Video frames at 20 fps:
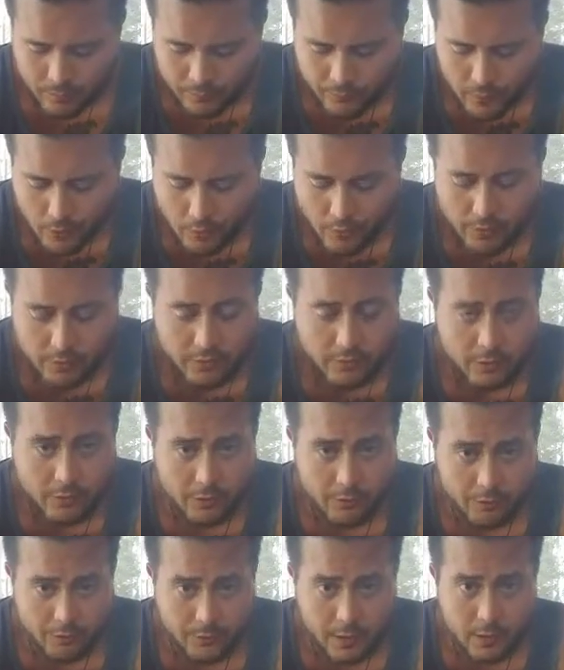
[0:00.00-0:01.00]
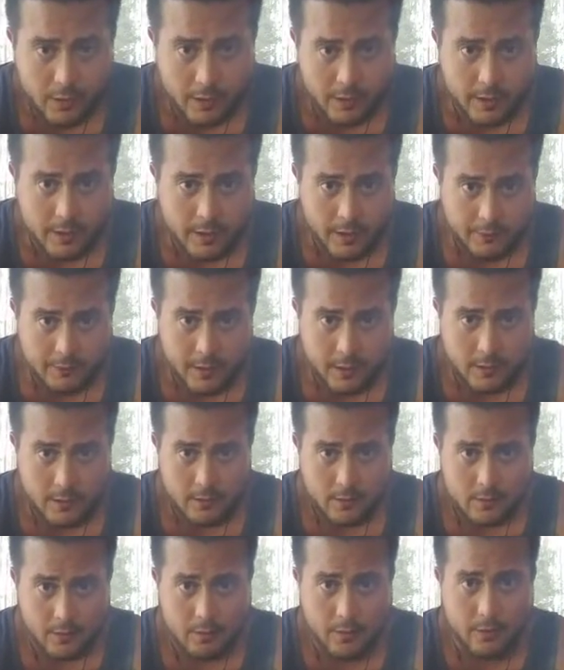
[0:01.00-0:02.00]
focus on the feeling of it
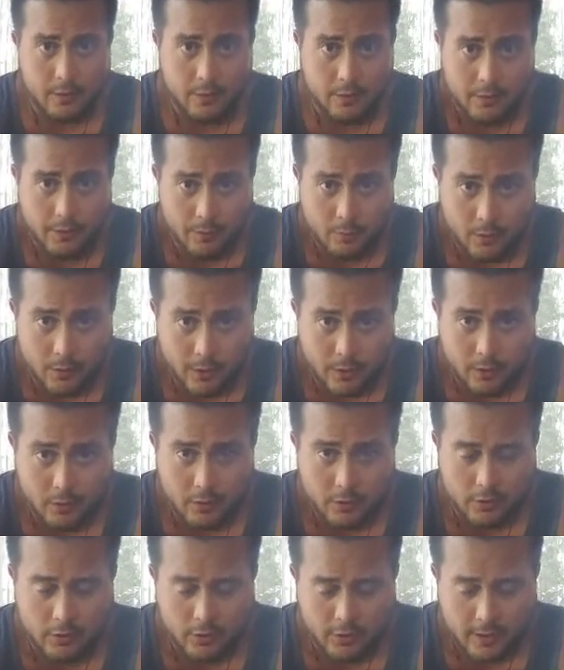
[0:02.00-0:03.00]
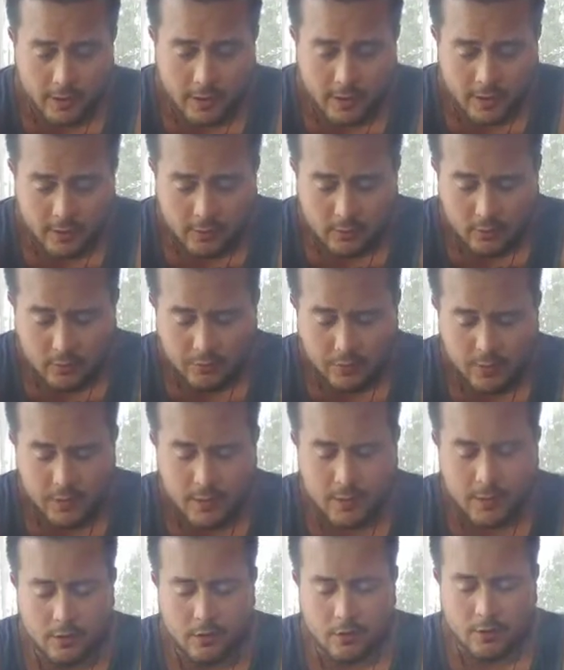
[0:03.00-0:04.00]
rather than what it looks like. So if you
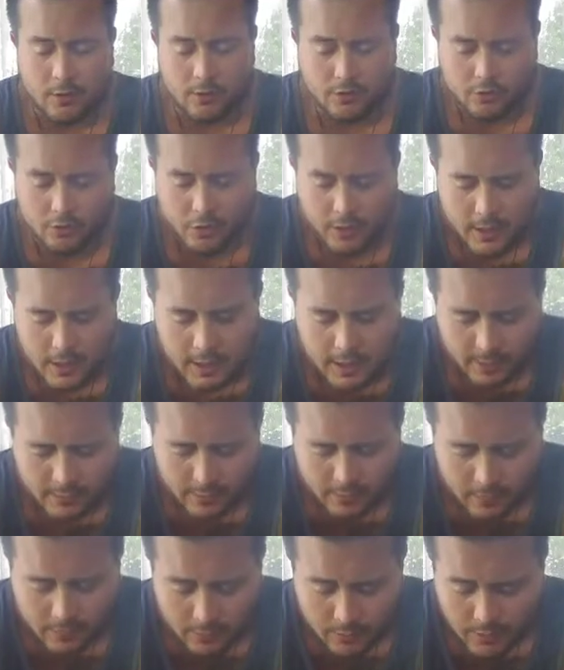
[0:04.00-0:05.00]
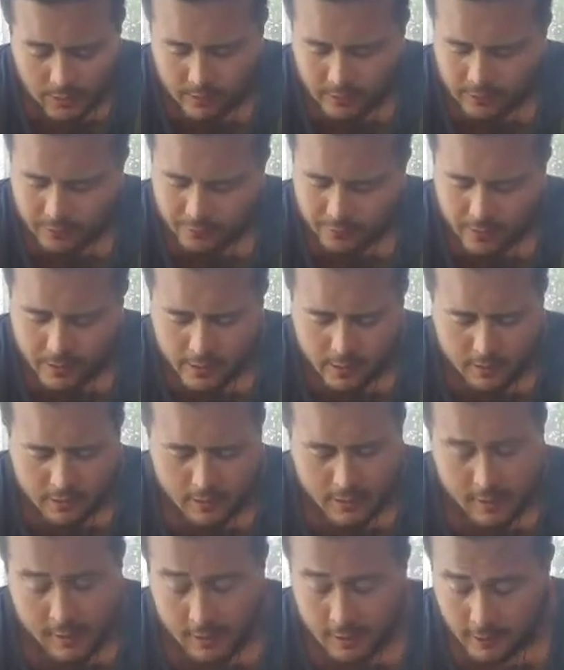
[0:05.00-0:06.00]
to close your eyes and do it, that's fine.
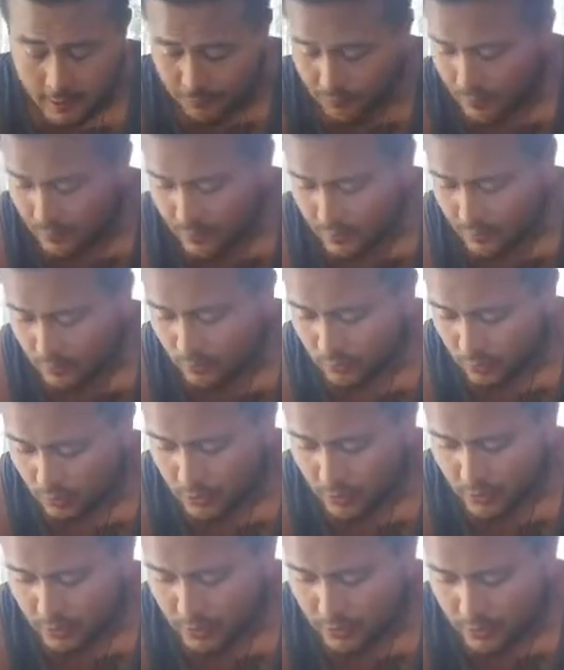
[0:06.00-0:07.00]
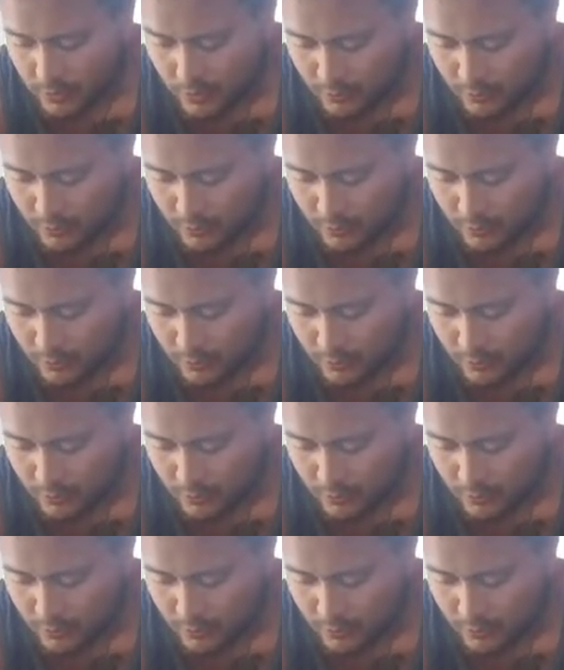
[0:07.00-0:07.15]
If you need to look